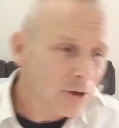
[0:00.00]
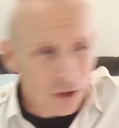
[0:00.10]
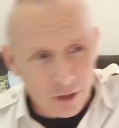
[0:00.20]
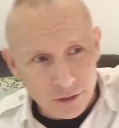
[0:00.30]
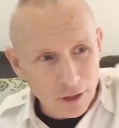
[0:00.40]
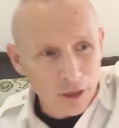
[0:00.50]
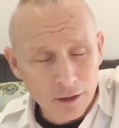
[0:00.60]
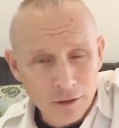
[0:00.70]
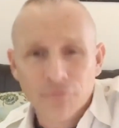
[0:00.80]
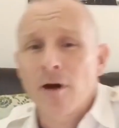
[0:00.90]
and you're going to
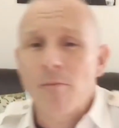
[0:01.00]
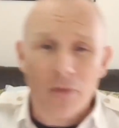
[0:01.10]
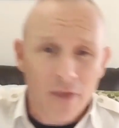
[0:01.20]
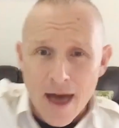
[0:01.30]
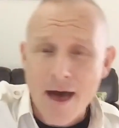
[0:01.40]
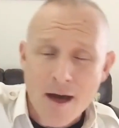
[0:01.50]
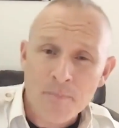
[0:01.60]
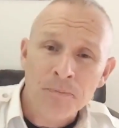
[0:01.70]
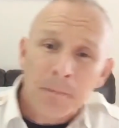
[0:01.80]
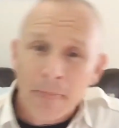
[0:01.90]
learn from
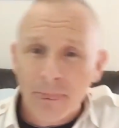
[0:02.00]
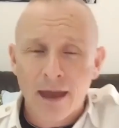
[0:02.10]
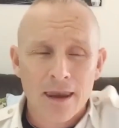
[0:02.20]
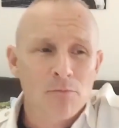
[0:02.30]
them. And